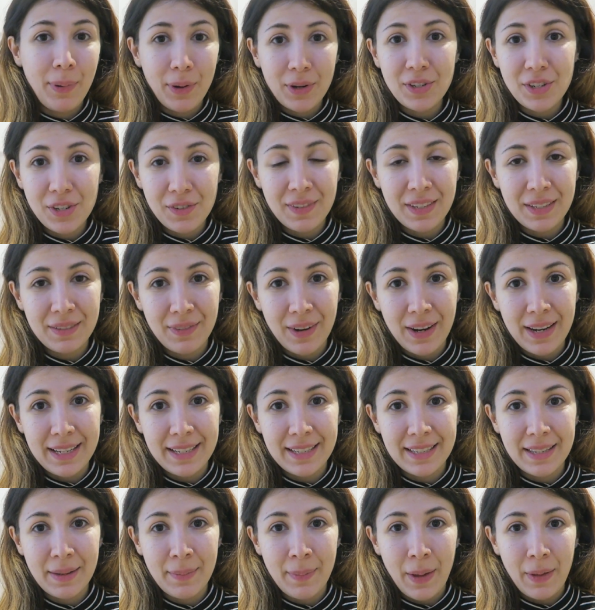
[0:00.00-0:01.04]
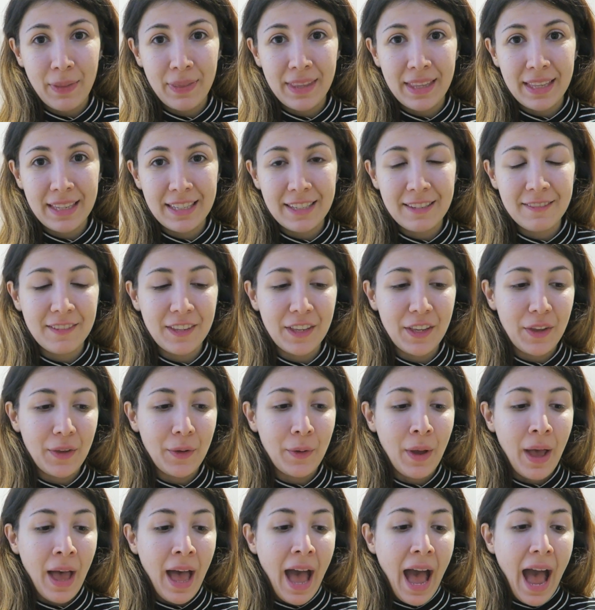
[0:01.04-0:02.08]
bunch of advice about the
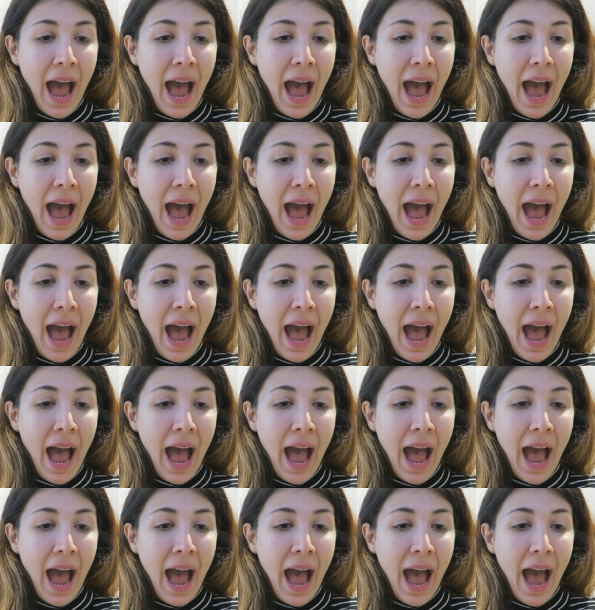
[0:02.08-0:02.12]
interview